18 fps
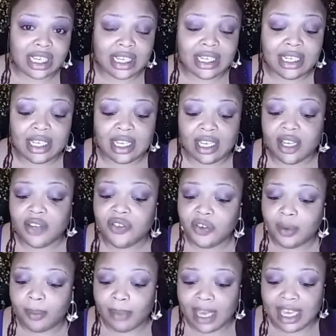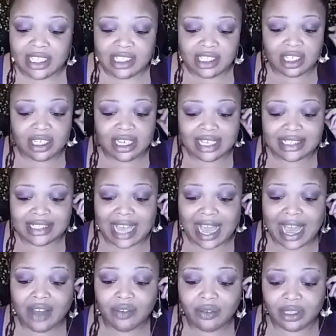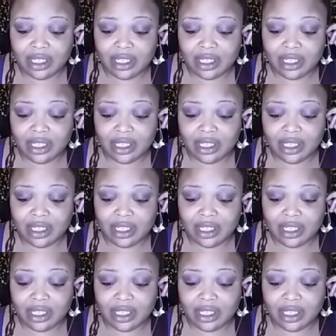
any information that's out